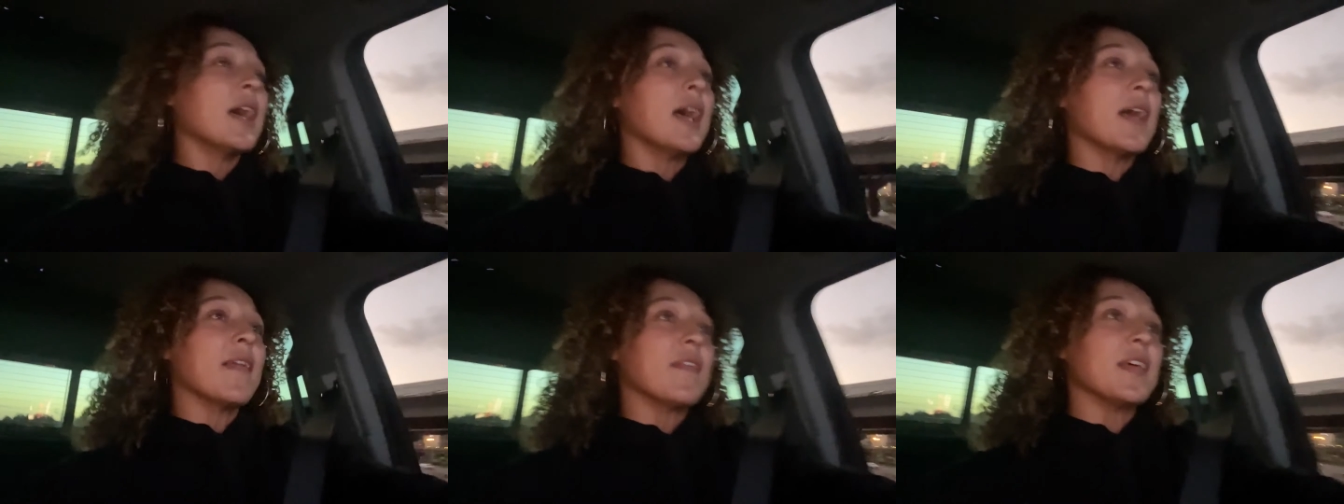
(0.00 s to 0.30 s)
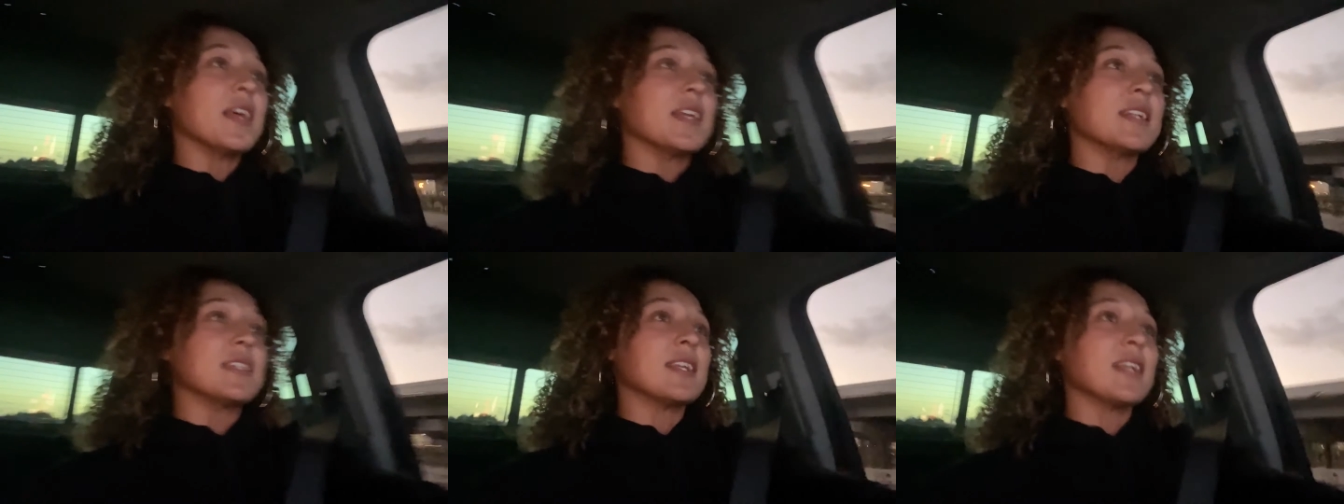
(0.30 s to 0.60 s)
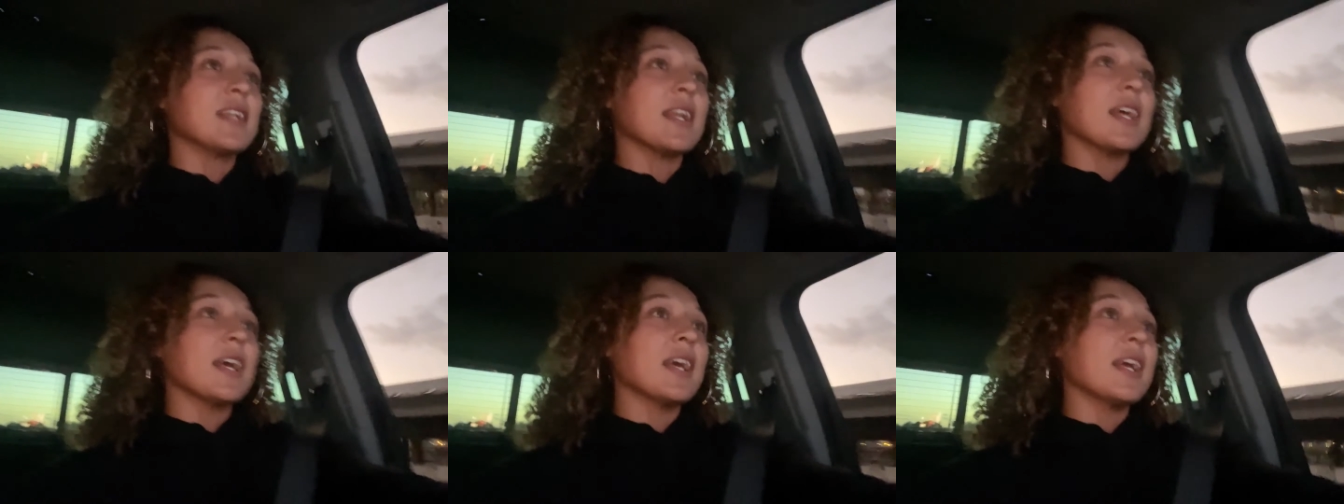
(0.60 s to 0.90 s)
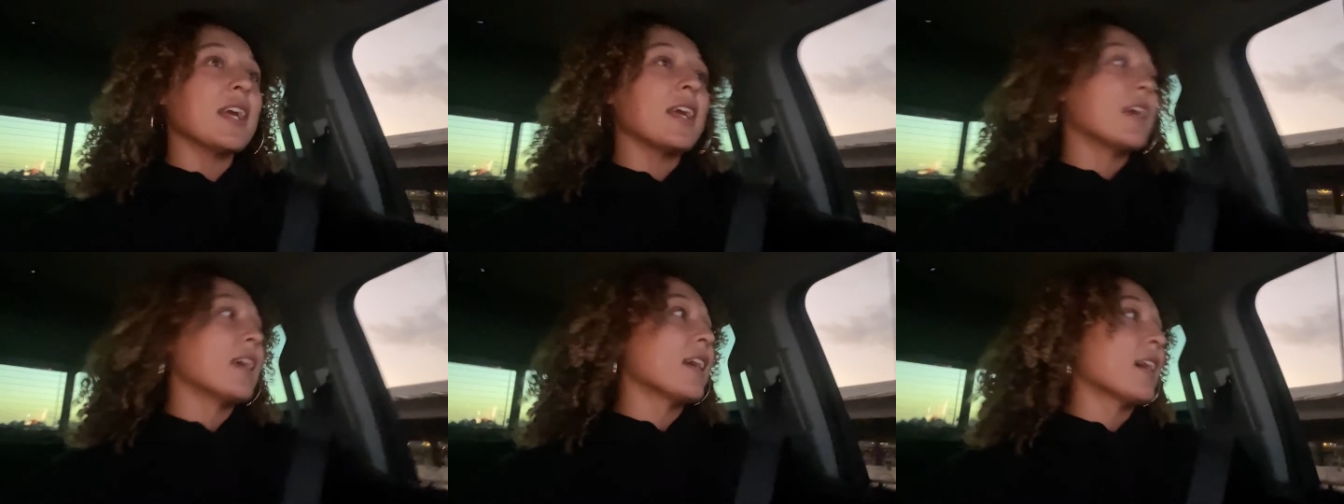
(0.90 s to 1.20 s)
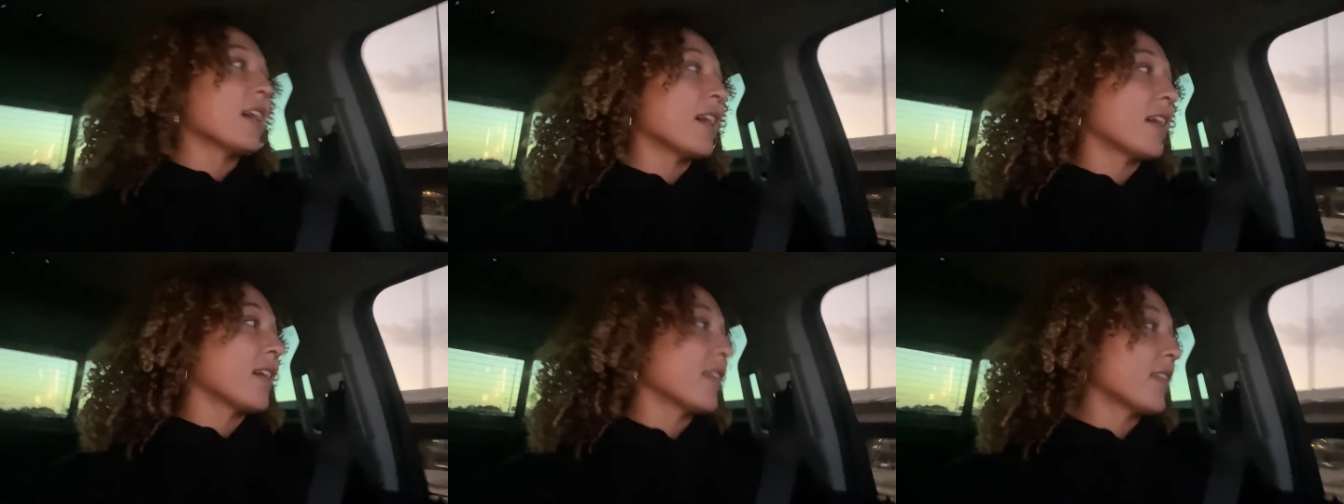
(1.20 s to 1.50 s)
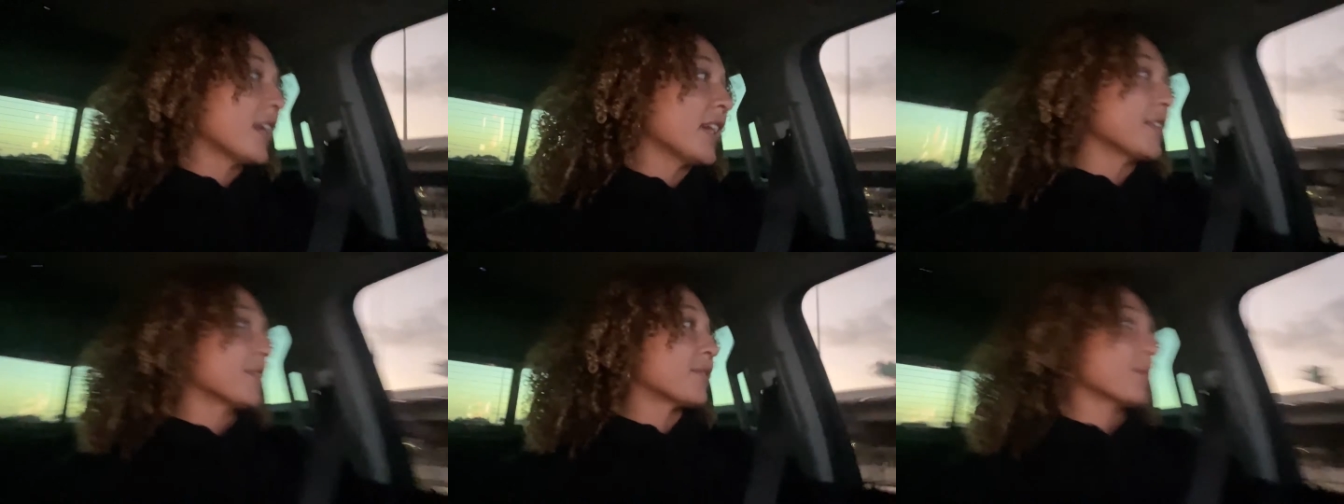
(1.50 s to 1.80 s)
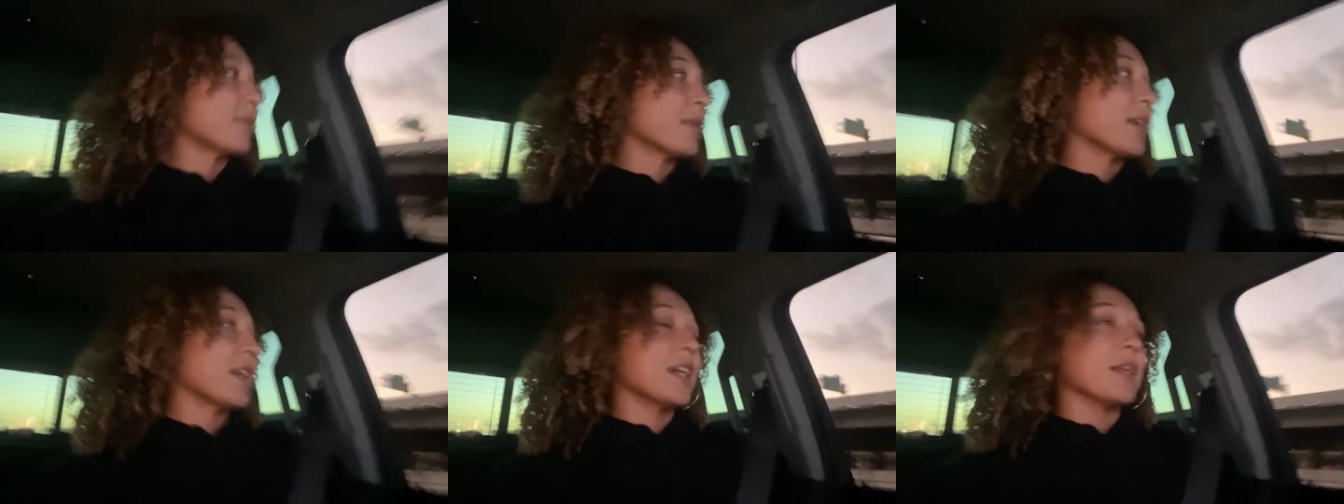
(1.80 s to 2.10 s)
And then today, that's
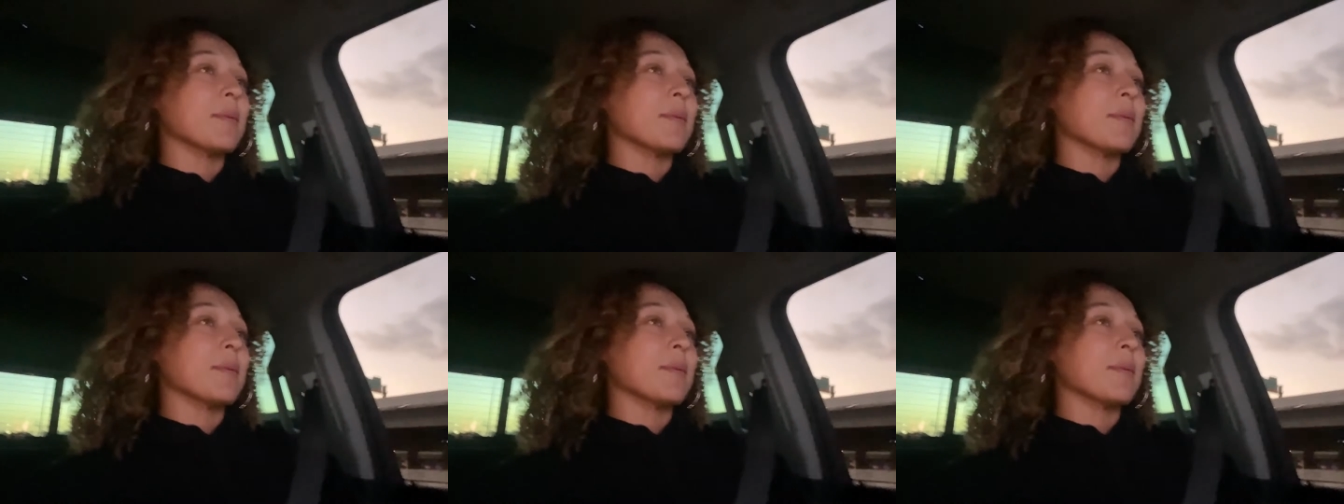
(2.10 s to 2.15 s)
when